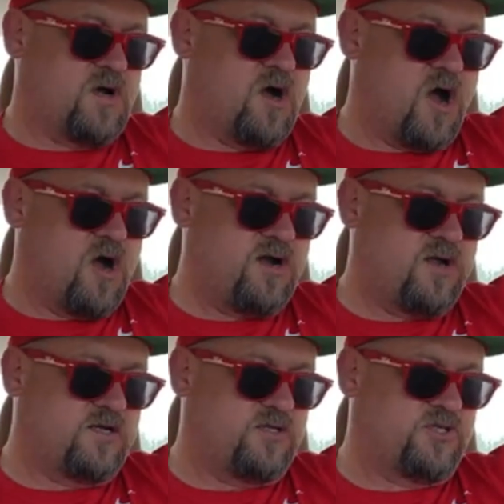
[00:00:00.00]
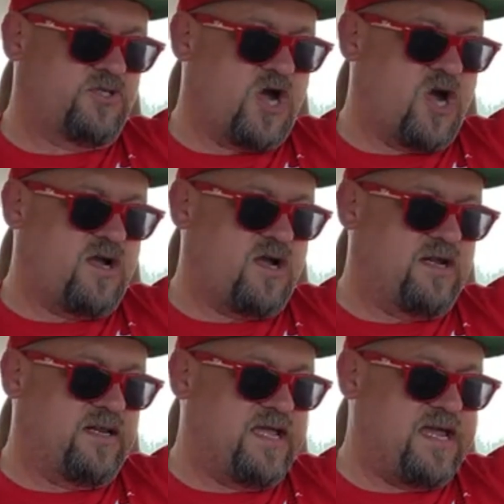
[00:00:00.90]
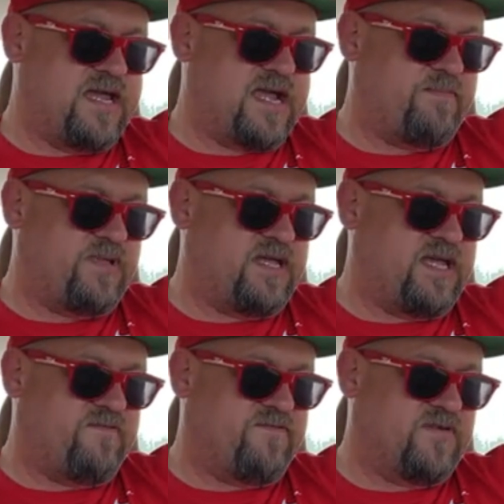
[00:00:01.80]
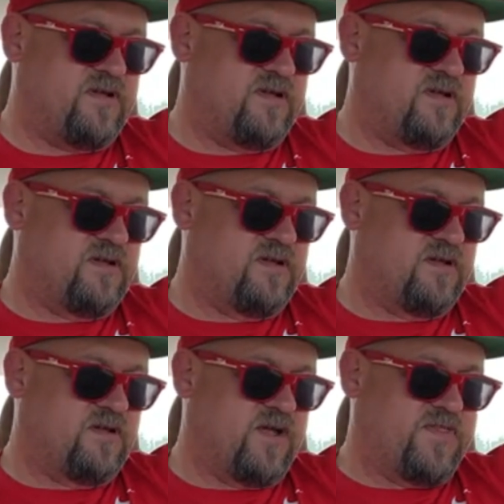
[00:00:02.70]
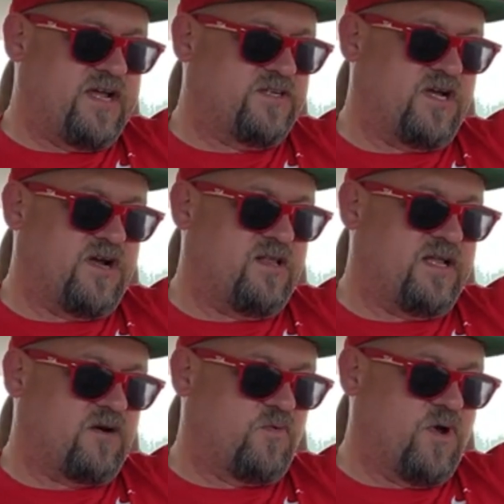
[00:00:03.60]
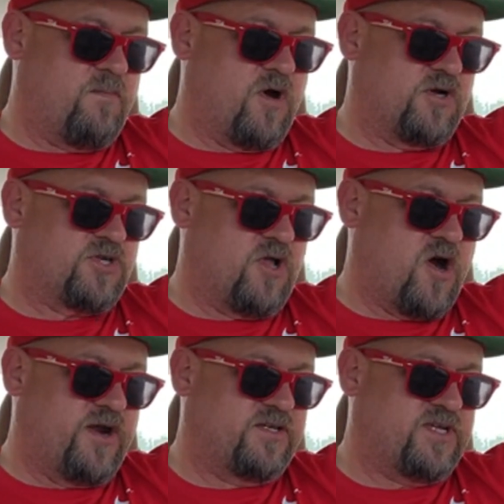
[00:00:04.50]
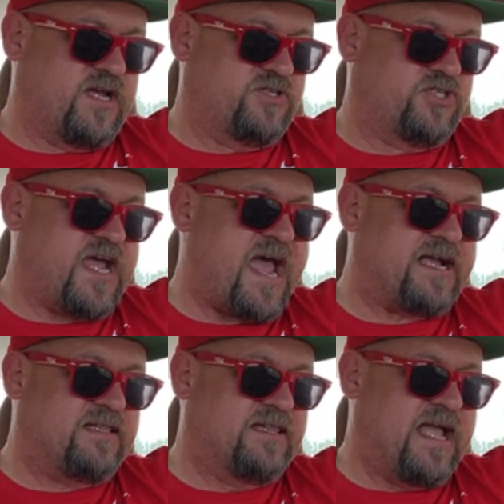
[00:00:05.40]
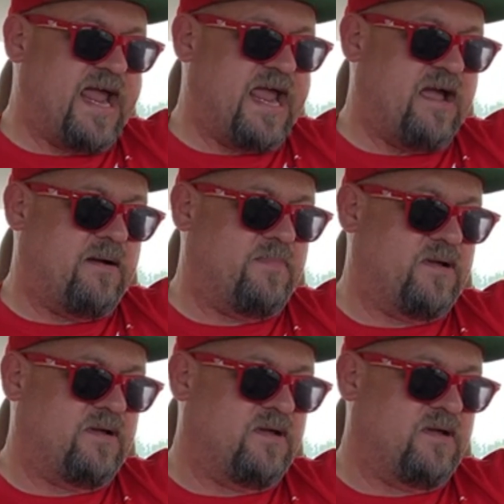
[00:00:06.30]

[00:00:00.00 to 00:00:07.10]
Hong Jung Lee, I believe, who I think is like a real martial artist, and Jack Lamb.